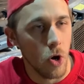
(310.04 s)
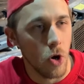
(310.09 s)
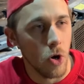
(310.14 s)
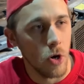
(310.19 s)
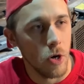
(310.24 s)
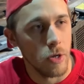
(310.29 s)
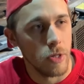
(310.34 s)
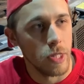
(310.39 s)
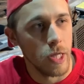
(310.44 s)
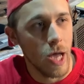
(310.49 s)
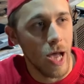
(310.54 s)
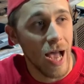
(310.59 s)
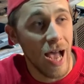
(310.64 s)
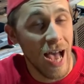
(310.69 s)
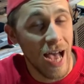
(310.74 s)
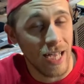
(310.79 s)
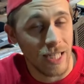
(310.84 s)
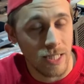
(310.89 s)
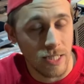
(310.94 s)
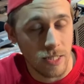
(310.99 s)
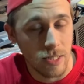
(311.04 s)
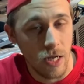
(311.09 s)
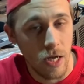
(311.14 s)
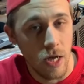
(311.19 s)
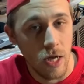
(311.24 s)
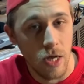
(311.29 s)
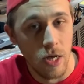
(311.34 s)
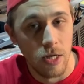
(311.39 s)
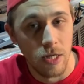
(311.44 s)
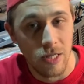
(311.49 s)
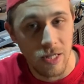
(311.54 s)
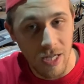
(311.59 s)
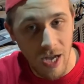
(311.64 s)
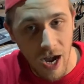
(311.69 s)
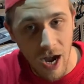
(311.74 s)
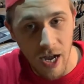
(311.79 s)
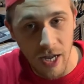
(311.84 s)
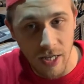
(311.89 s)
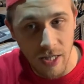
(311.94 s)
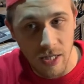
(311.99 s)
on as
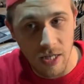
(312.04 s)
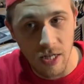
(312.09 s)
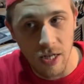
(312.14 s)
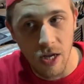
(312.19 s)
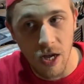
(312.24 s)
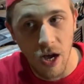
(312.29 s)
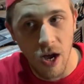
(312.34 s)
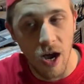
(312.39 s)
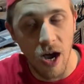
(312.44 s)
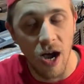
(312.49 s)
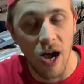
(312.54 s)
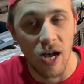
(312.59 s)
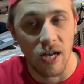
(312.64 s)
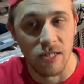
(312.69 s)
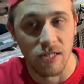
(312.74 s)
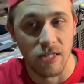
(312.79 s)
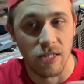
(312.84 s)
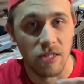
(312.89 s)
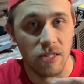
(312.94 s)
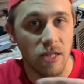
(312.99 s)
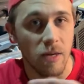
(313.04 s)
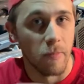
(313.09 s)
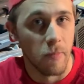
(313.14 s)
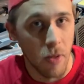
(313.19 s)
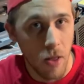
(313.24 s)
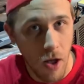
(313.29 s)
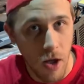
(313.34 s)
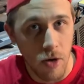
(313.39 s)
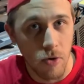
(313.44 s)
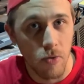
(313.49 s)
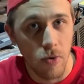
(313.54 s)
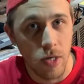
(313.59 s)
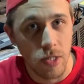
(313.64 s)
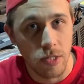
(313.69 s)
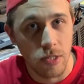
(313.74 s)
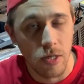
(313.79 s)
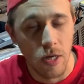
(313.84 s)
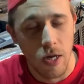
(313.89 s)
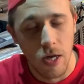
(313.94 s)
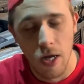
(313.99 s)
tight as the plug
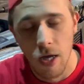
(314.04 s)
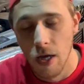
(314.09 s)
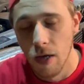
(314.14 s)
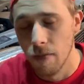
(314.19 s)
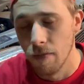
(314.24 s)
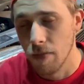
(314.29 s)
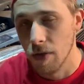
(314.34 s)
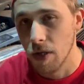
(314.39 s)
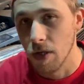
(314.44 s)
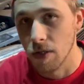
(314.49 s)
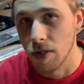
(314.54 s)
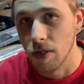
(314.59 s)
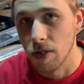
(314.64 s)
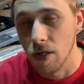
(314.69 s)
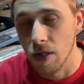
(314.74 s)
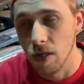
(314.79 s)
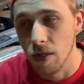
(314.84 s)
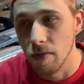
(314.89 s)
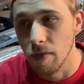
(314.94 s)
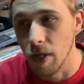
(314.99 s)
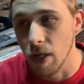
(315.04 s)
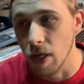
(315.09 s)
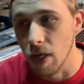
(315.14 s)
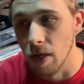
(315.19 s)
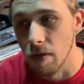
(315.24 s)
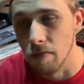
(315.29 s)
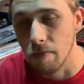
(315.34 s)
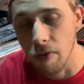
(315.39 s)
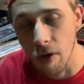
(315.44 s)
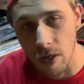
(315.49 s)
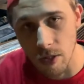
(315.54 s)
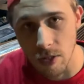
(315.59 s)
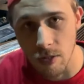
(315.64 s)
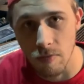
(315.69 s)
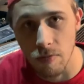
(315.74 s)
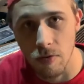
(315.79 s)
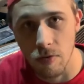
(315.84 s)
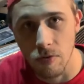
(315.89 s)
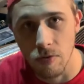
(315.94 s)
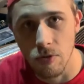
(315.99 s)
was, because it's gonna be
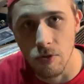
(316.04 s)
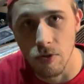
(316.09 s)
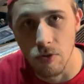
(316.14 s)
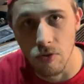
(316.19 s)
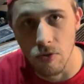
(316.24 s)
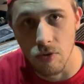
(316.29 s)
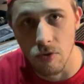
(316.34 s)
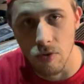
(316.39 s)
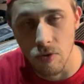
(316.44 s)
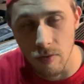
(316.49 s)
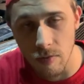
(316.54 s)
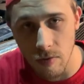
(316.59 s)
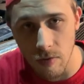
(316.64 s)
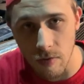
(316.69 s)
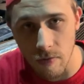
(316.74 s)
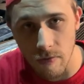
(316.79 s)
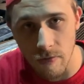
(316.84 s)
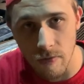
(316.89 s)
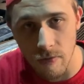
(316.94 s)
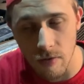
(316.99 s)
impossible to remove.